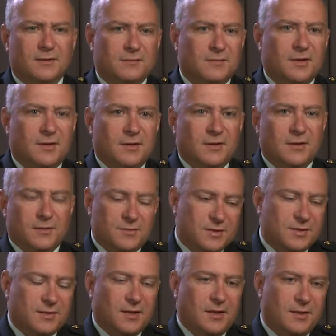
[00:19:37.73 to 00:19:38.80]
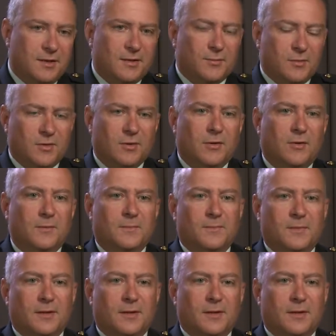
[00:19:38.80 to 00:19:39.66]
and you know, just sign here and we'll go.